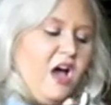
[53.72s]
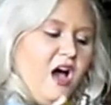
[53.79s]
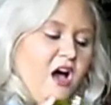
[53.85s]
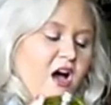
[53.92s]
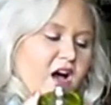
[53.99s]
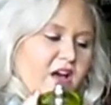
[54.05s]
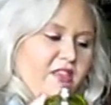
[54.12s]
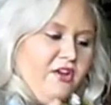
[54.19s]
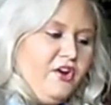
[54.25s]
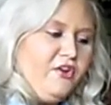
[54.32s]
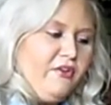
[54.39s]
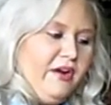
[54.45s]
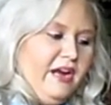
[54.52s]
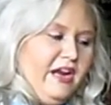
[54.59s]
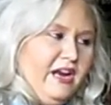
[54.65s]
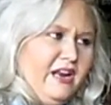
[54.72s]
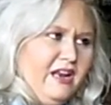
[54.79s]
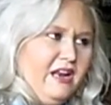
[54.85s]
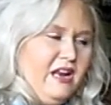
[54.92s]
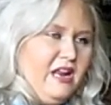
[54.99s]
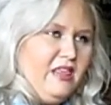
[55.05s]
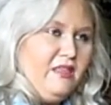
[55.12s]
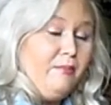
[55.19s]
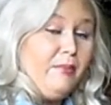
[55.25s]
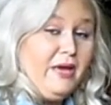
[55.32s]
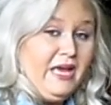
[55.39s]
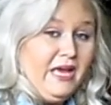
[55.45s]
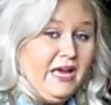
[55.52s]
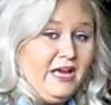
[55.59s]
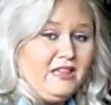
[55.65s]
and the green and the
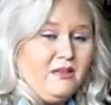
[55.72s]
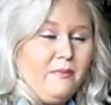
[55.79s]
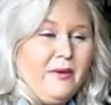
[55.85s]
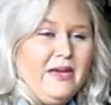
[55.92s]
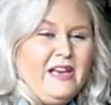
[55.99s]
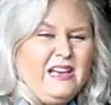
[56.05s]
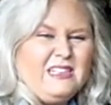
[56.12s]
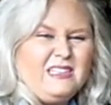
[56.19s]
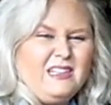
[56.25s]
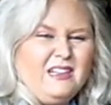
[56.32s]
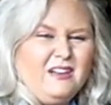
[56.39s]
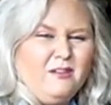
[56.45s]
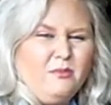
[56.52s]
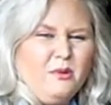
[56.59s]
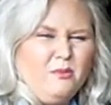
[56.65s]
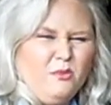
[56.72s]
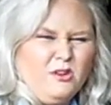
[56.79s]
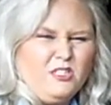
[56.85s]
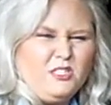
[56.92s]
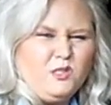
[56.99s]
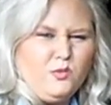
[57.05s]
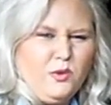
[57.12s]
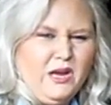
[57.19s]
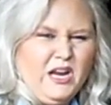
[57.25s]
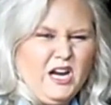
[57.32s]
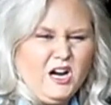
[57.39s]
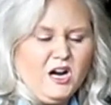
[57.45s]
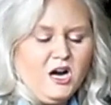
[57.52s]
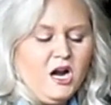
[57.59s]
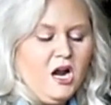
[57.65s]
pink. The pink is a little bit more
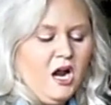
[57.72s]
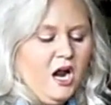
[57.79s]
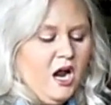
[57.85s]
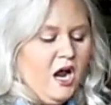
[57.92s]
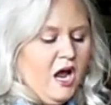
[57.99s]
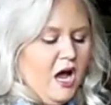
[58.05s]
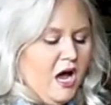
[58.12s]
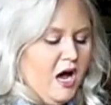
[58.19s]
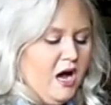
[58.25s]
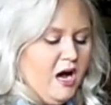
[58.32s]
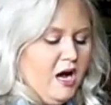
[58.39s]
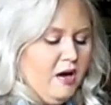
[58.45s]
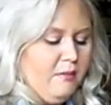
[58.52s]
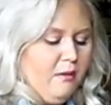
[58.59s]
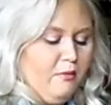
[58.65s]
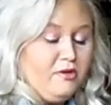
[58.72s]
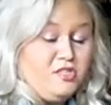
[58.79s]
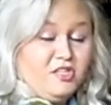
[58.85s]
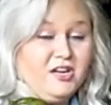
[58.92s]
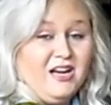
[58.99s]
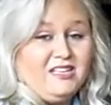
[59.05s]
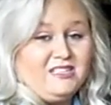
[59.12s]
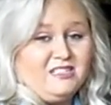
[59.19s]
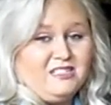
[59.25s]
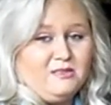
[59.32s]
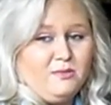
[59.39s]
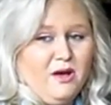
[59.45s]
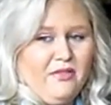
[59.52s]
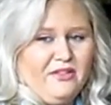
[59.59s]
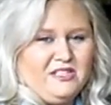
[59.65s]
sweeter. I wish you guys could
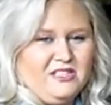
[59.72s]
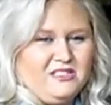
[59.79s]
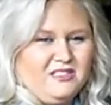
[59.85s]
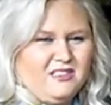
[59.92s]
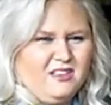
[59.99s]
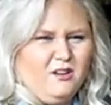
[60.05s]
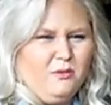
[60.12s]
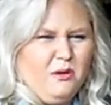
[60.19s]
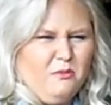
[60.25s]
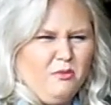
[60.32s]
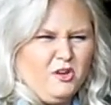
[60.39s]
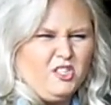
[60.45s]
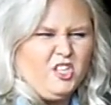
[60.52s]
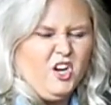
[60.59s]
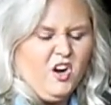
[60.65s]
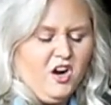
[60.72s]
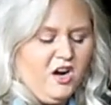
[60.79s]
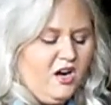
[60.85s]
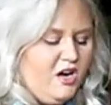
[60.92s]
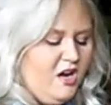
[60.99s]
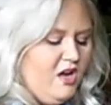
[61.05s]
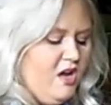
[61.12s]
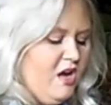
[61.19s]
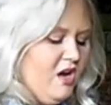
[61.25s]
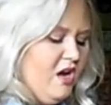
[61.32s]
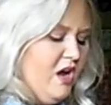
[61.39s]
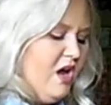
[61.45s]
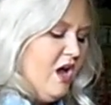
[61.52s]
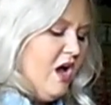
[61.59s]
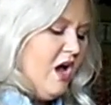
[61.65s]
smell this. This is a little bit more tart.
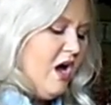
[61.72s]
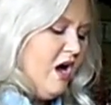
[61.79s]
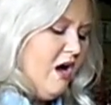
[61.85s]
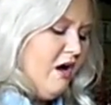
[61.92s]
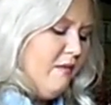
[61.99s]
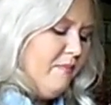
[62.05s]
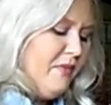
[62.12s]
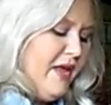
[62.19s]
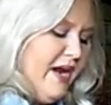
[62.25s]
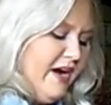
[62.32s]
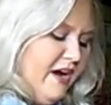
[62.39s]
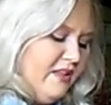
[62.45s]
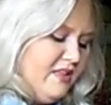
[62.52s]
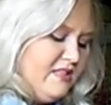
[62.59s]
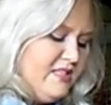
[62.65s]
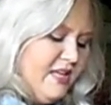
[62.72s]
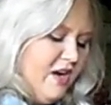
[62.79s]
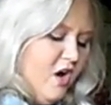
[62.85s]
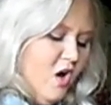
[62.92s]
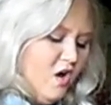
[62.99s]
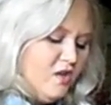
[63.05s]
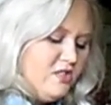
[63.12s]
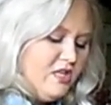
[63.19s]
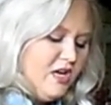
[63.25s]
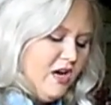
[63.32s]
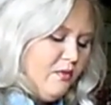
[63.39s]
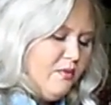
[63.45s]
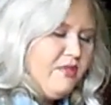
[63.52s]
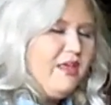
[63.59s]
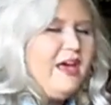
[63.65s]
And I got this at
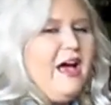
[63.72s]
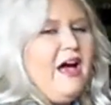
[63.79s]
Ulta when they